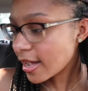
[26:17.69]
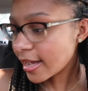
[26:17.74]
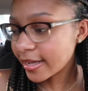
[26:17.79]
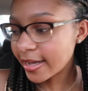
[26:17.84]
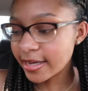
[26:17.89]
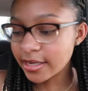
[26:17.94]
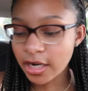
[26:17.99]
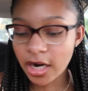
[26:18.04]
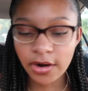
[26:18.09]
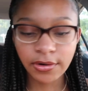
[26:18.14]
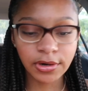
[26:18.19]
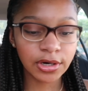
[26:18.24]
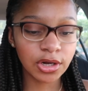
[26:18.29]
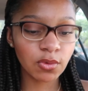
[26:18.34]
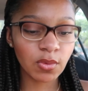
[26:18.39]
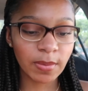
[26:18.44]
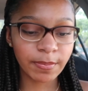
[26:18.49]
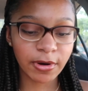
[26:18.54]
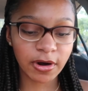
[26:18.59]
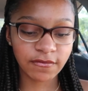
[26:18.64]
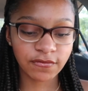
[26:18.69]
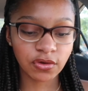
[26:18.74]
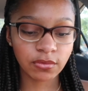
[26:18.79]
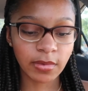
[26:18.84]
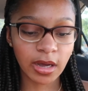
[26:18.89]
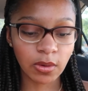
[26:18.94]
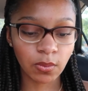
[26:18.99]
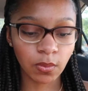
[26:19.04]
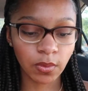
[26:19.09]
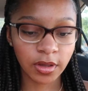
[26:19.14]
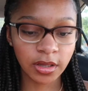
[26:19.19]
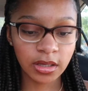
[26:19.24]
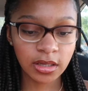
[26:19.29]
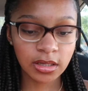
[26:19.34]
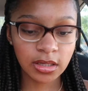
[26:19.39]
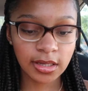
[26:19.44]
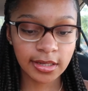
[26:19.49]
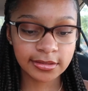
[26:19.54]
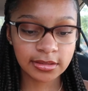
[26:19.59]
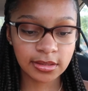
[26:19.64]
i kind of already know what perfume i
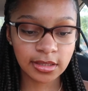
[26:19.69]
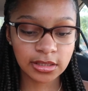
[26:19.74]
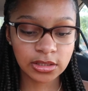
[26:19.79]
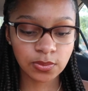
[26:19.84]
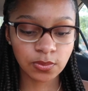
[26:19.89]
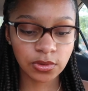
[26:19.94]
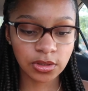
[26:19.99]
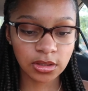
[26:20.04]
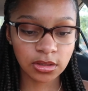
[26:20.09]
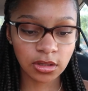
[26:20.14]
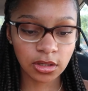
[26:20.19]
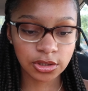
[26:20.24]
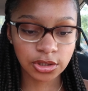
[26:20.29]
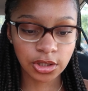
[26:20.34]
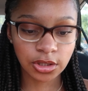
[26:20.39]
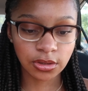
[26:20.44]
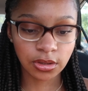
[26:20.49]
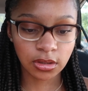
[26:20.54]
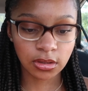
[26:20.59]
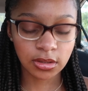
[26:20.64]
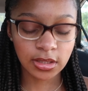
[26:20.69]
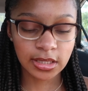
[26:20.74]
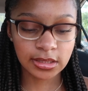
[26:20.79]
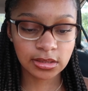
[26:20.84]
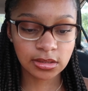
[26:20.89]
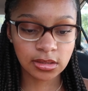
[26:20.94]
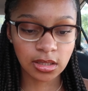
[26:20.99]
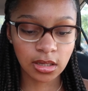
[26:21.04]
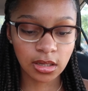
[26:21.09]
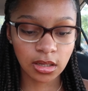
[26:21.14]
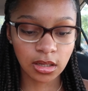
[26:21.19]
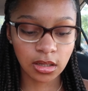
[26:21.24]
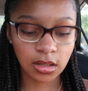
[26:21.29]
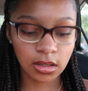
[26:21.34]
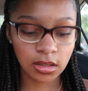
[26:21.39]
want it's this one i'll show y'all it's the